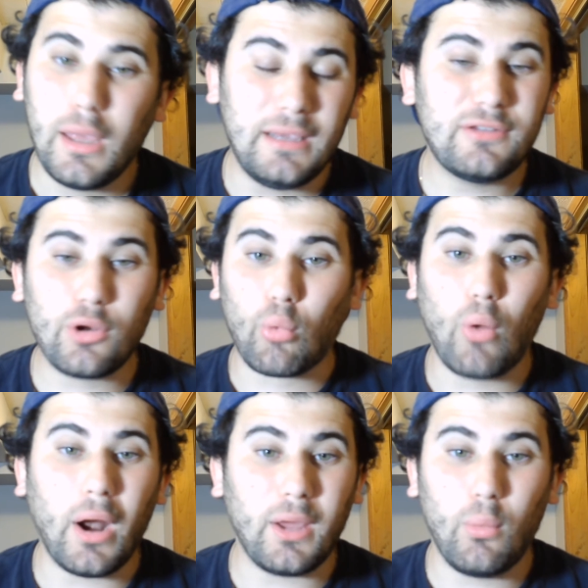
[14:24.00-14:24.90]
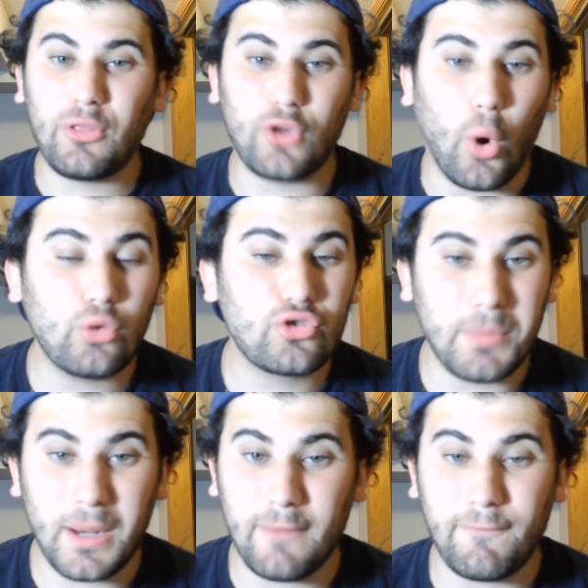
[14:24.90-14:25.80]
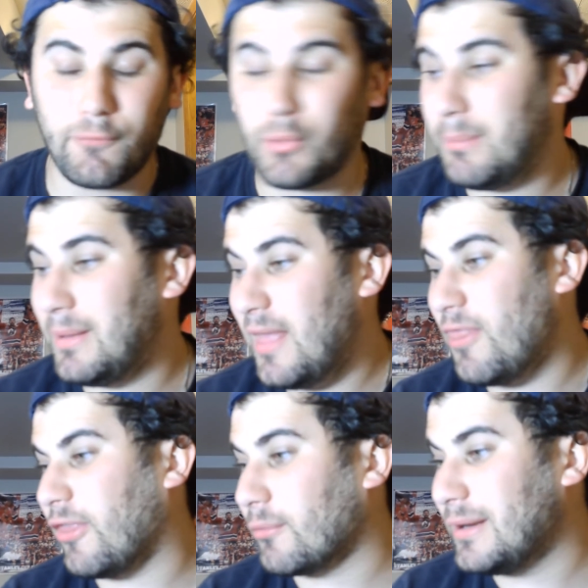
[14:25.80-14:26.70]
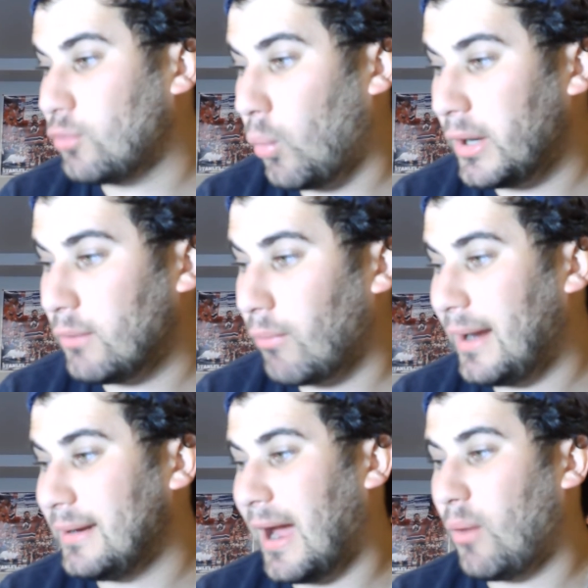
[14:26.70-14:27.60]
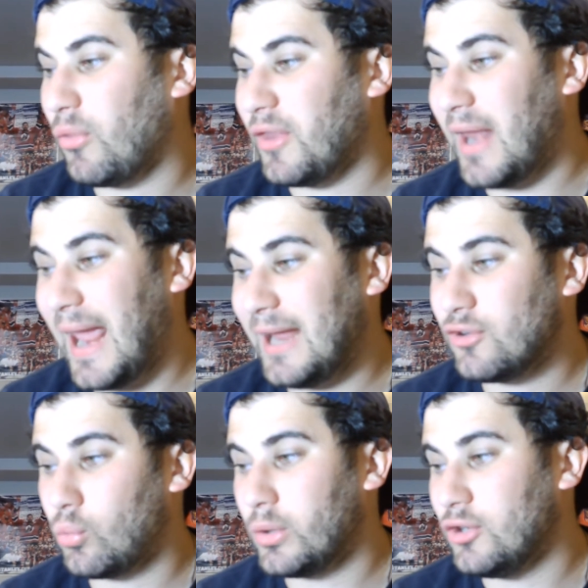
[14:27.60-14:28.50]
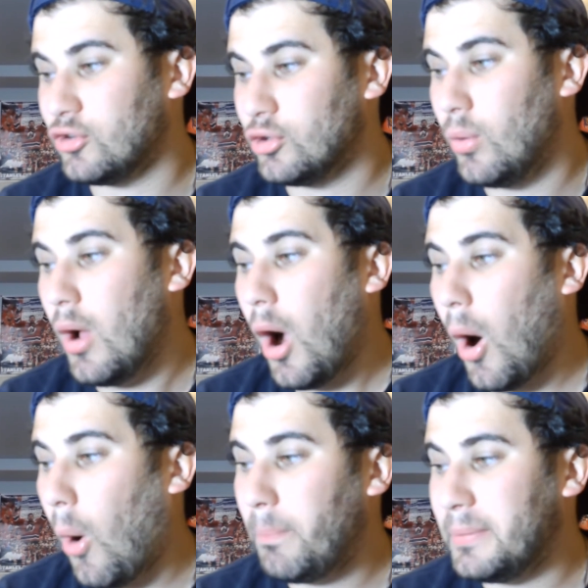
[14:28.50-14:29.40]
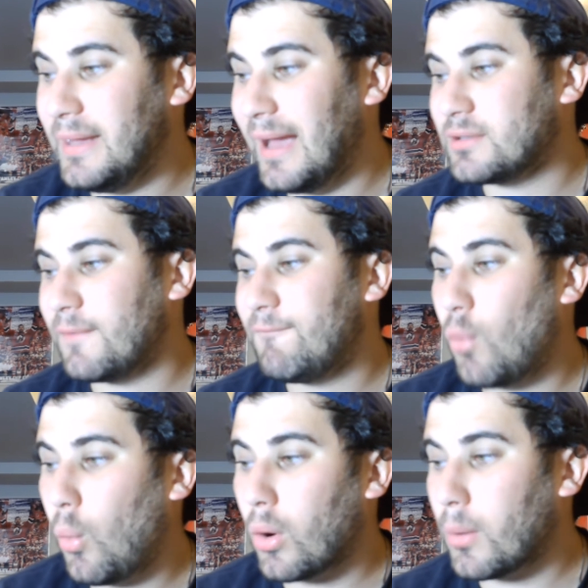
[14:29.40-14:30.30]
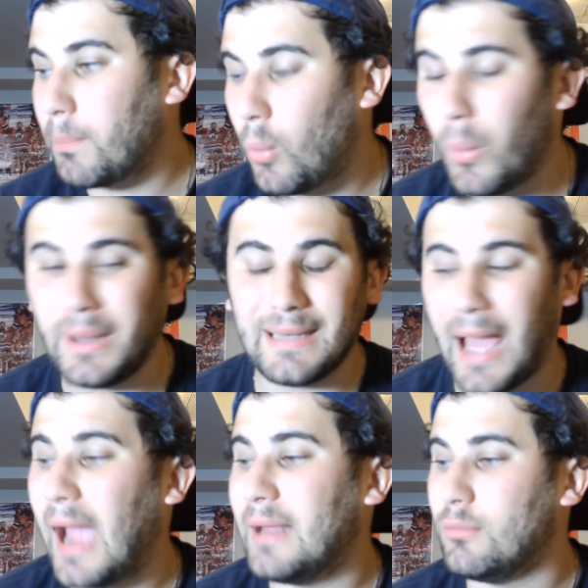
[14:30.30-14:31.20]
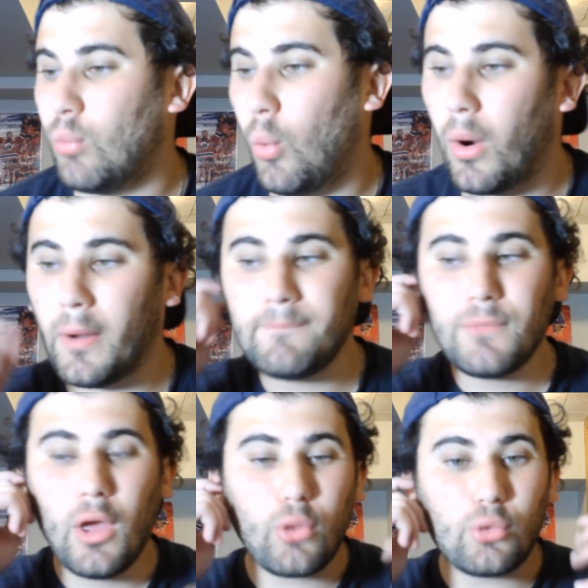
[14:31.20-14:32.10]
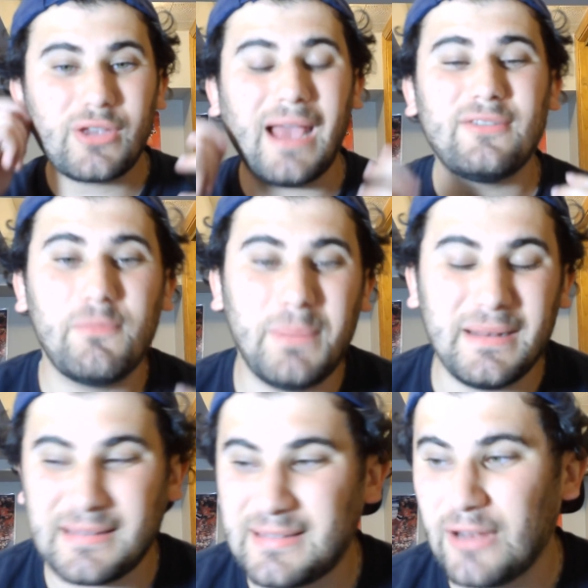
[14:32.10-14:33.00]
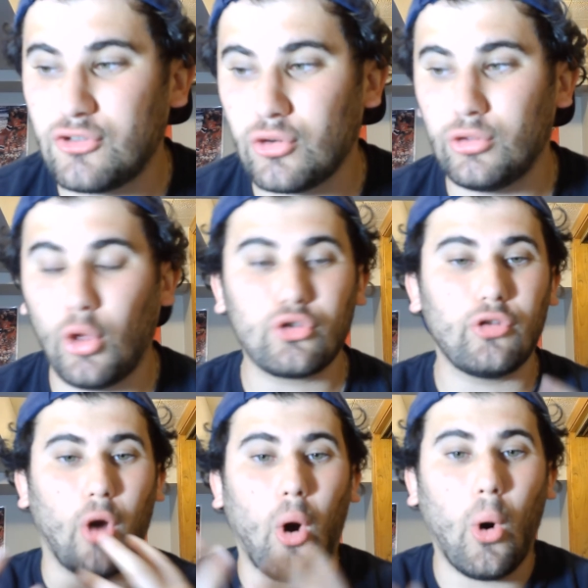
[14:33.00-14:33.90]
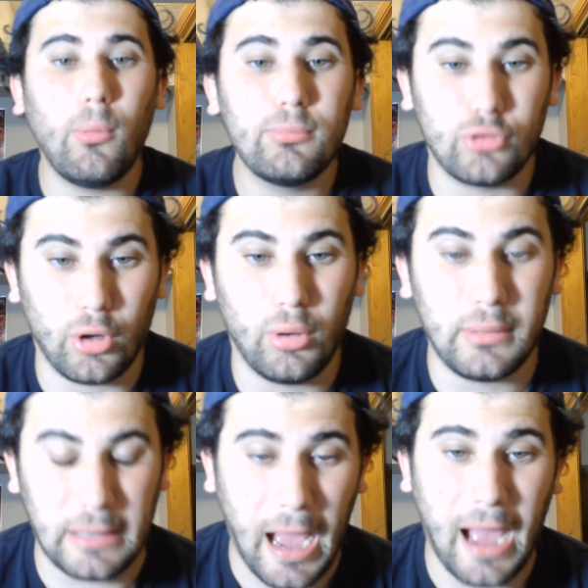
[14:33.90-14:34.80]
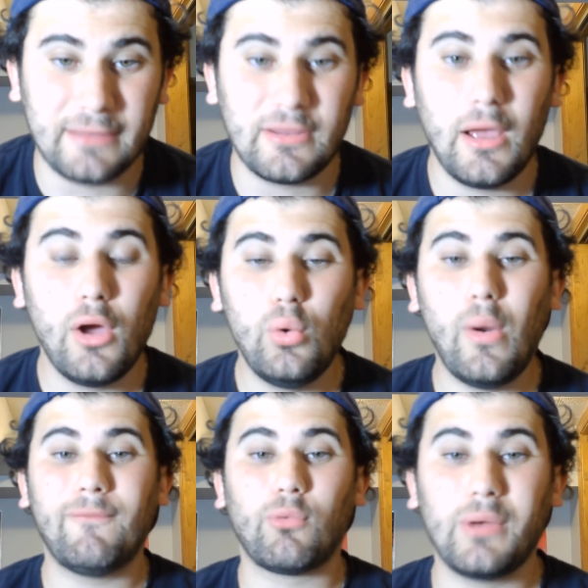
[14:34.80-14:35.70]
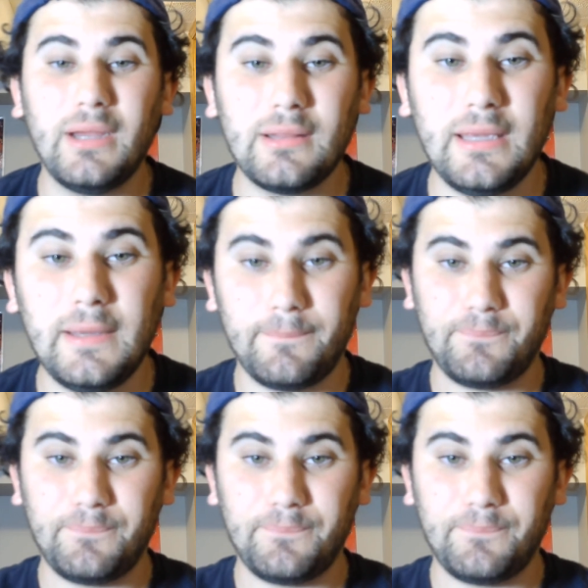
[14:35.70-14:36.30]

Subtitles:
in a running with Goldschmidt and Freeman, hitting 320 right now with an 822 OPS, 4.9 WAR. Those guys have been essential. Those are the homegrown guys who have really